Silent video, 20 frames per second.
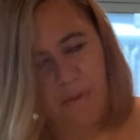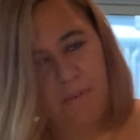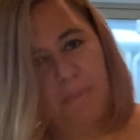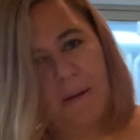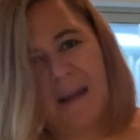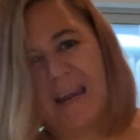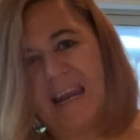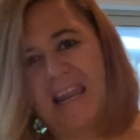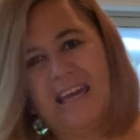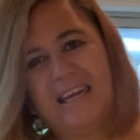
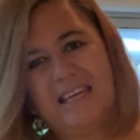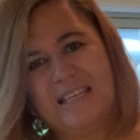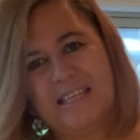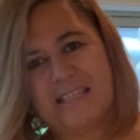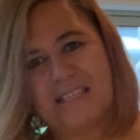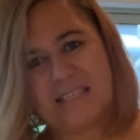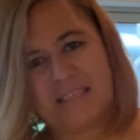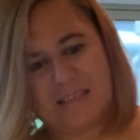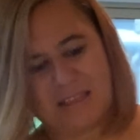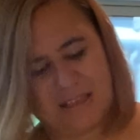
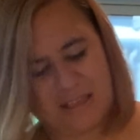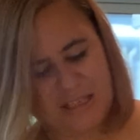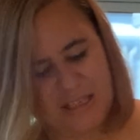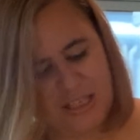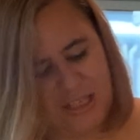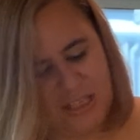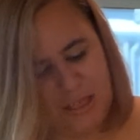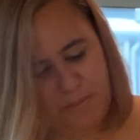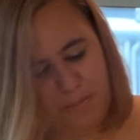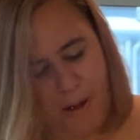please
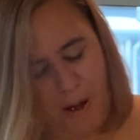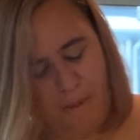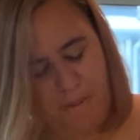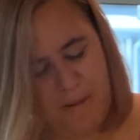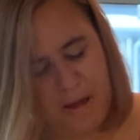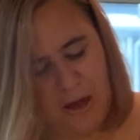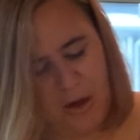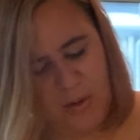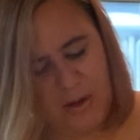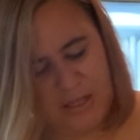just pop
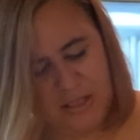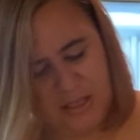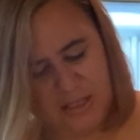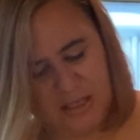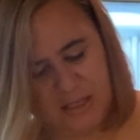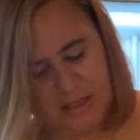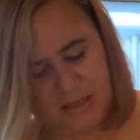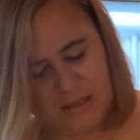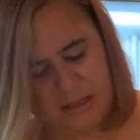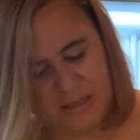your
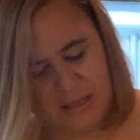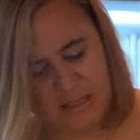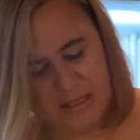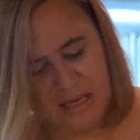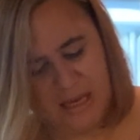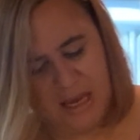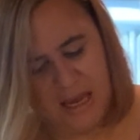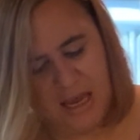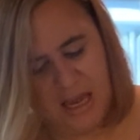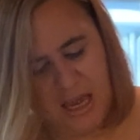questions
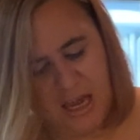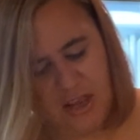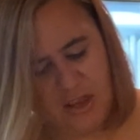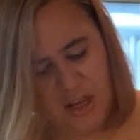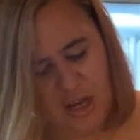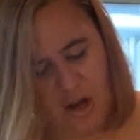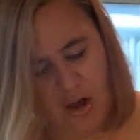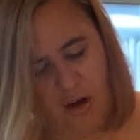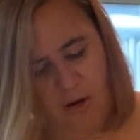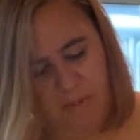in
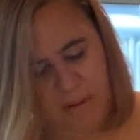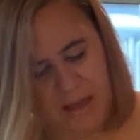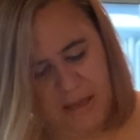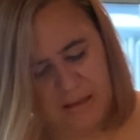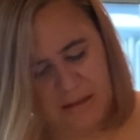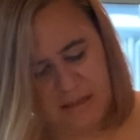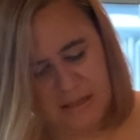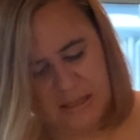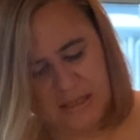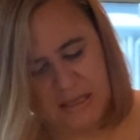the
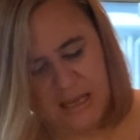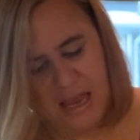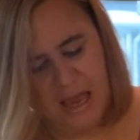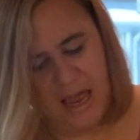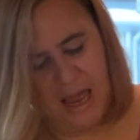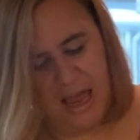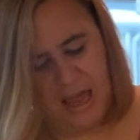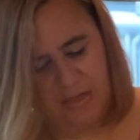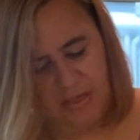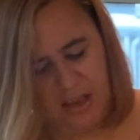comments
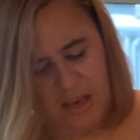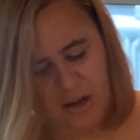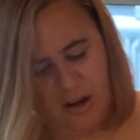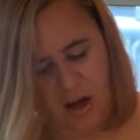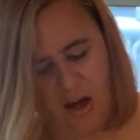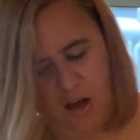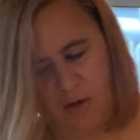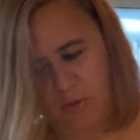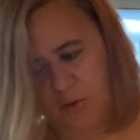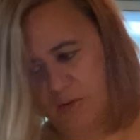and then
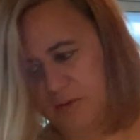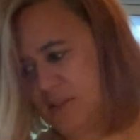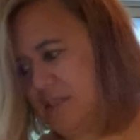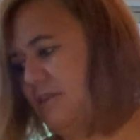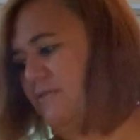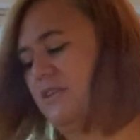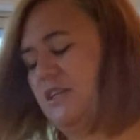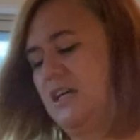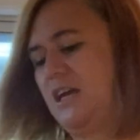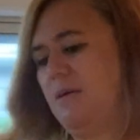I will
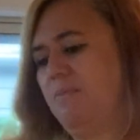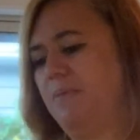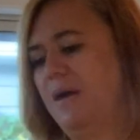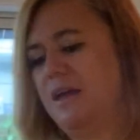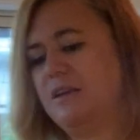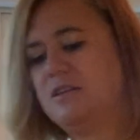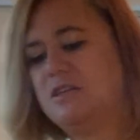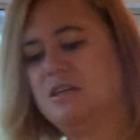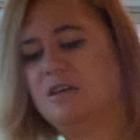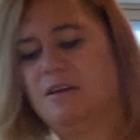endeavour to get
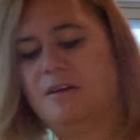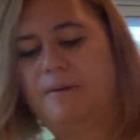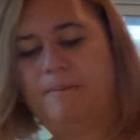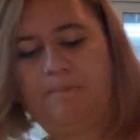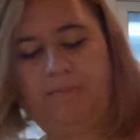back to you.